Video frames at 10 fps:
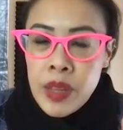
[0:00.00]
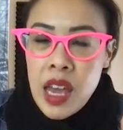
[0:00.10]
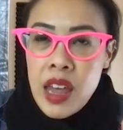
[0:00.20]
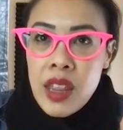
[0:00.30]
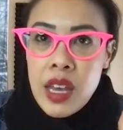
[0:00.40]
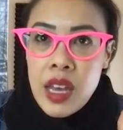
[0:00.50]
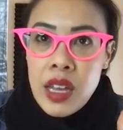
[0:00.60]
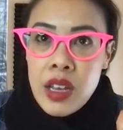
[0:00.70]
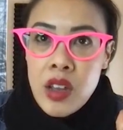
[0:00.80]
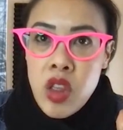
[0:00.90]
And
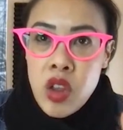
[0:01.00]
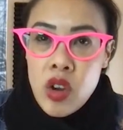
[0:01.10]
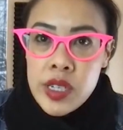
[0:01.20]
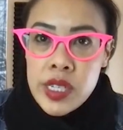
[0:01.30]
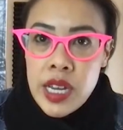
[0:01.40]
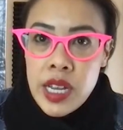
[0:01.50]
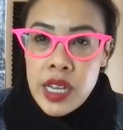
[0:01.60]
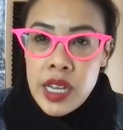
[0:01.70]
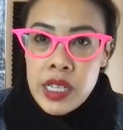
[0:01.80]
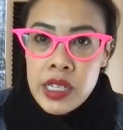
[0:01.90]
then
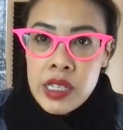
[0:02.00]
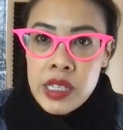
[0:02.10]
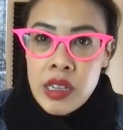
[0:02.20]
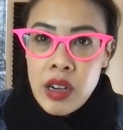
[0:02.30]
Thursdays,